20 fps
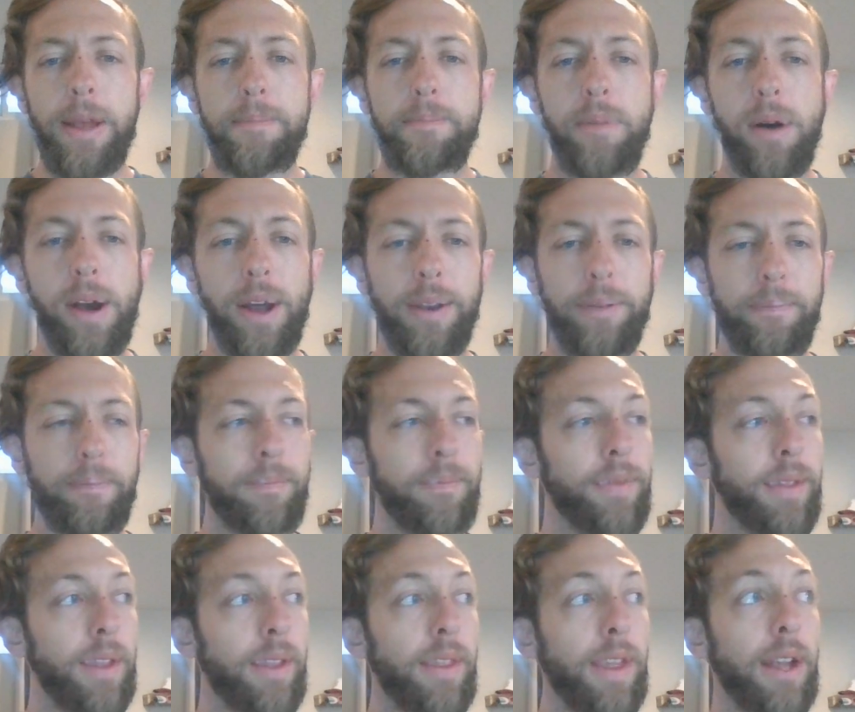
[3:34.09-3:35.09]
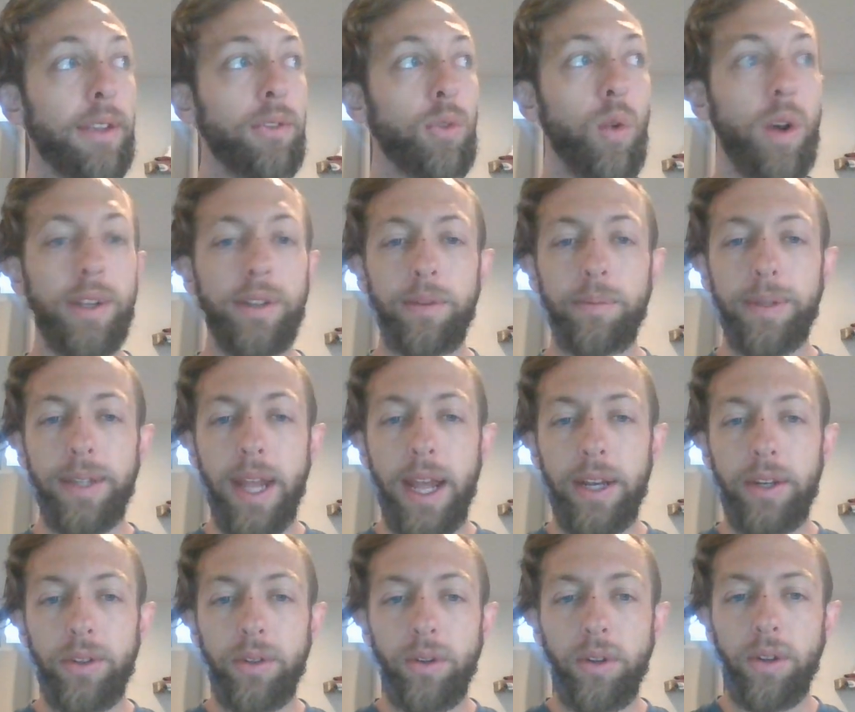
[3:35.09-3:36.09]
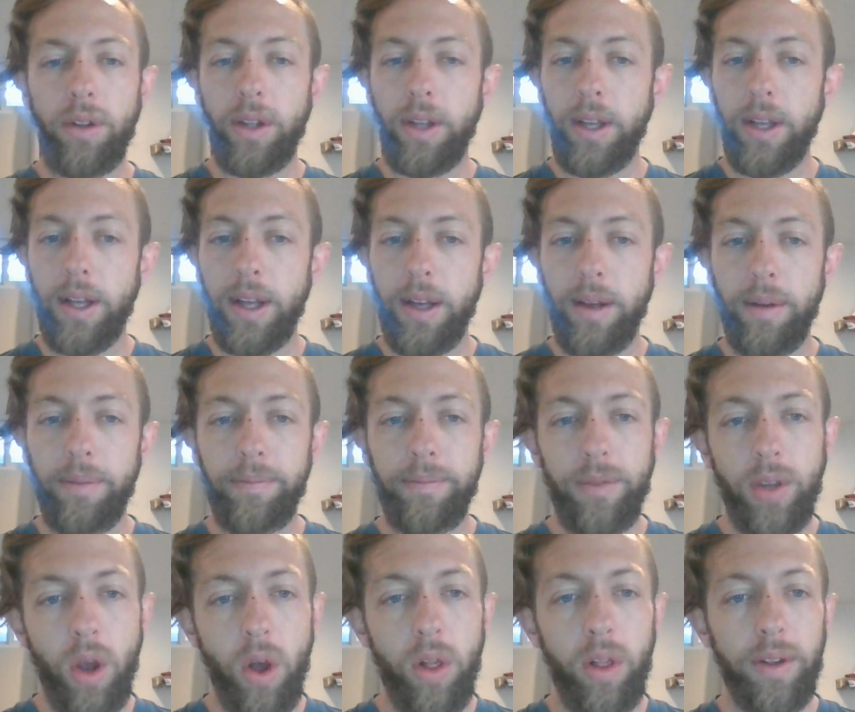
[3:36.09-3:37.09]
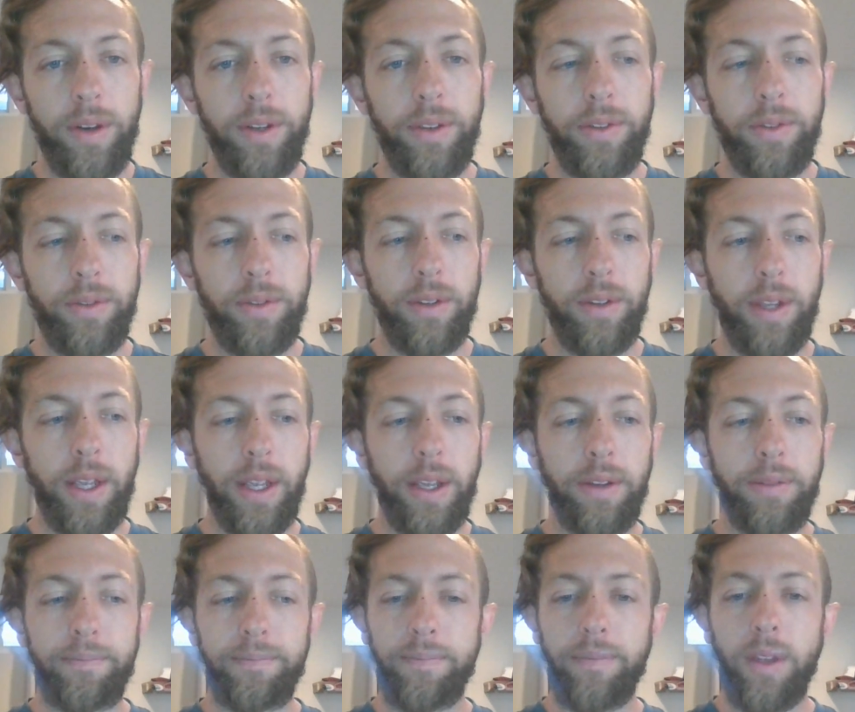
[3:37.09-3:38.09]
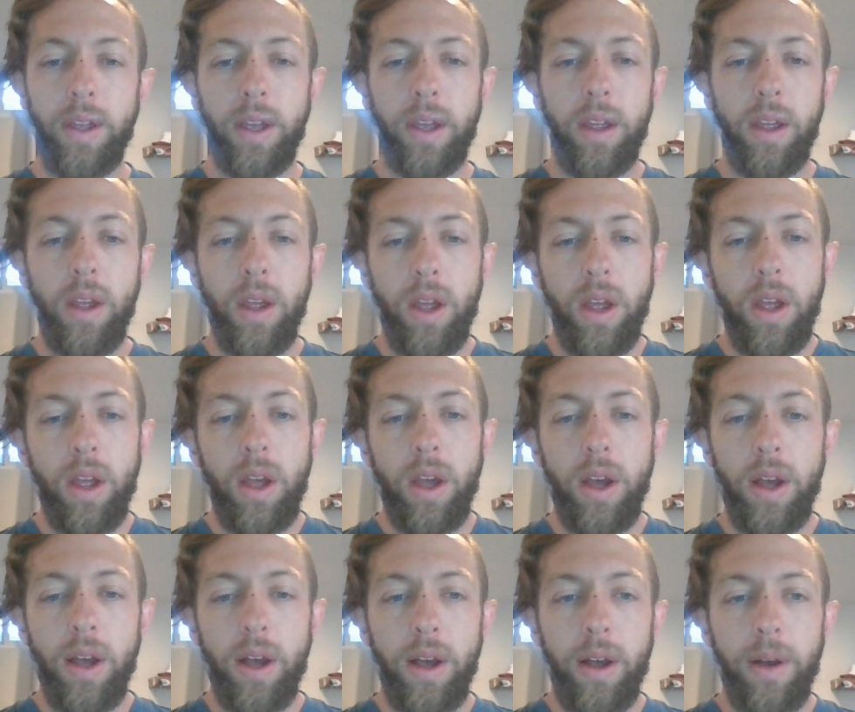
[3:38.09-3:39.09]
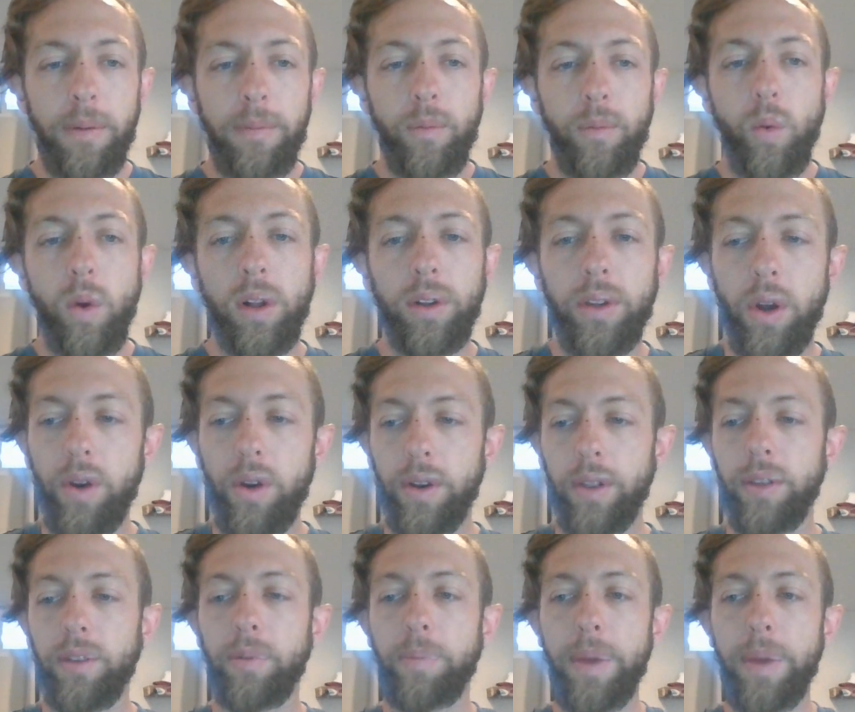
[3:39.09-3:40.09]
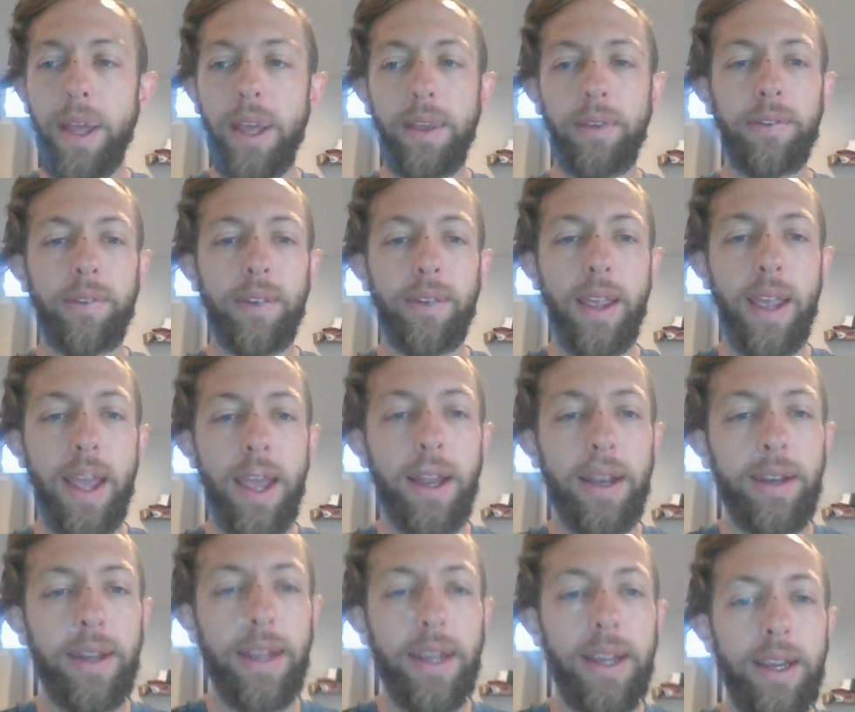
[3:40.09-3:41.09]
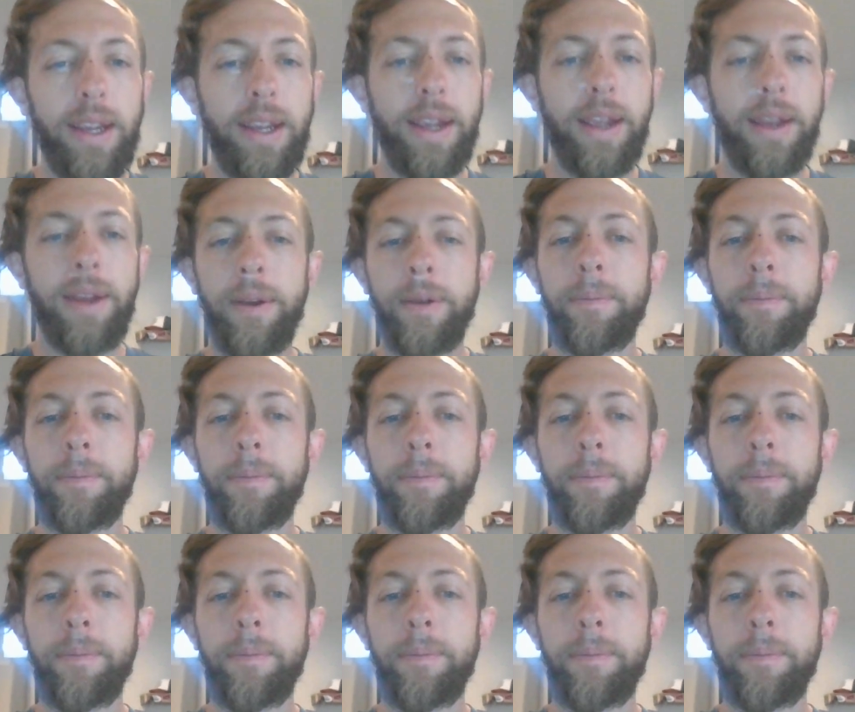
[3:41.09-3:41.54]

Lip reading: But that's quite substantial. Colin is like well known in the space, and he